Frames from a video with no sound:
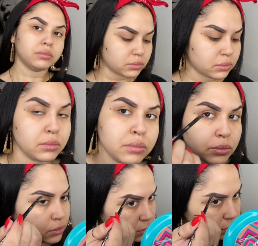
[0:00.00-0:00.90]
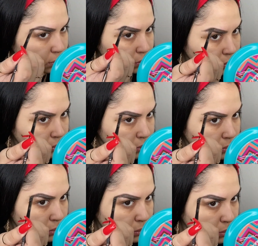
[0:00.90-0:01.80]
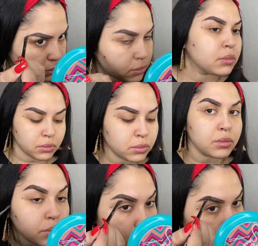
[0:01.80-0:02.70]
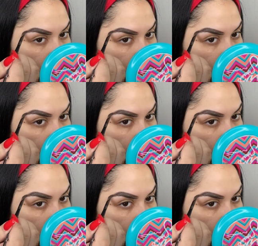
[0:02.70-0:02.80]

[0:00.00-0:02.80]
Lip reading: at the tail using soft,